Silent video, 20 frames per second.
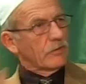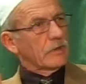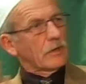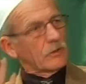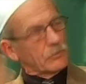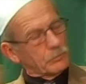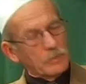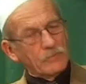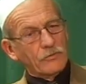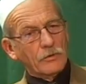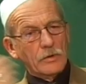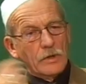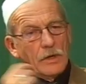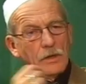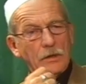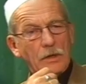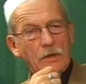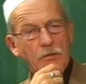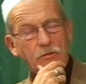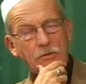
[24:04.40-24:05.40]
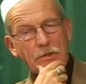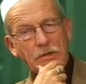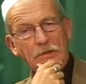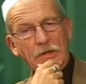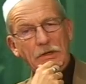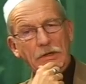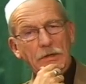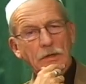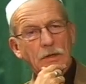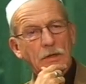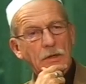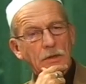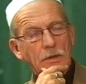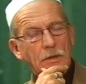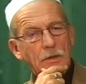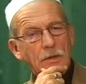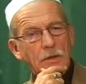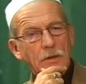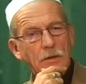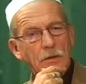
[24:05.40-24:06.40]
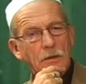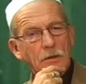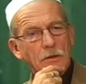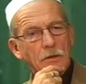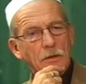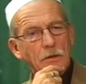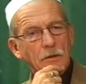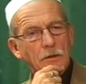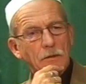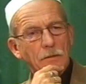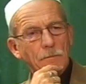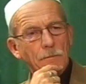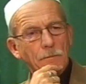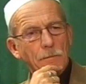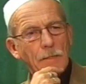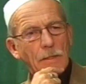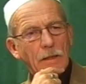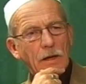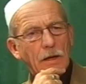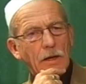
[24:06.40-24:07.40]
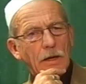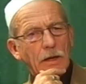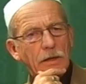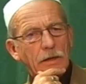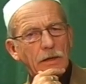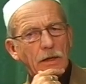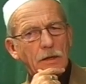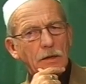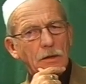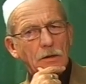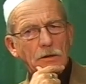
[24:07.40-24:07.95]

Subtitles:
years before I now retired. And I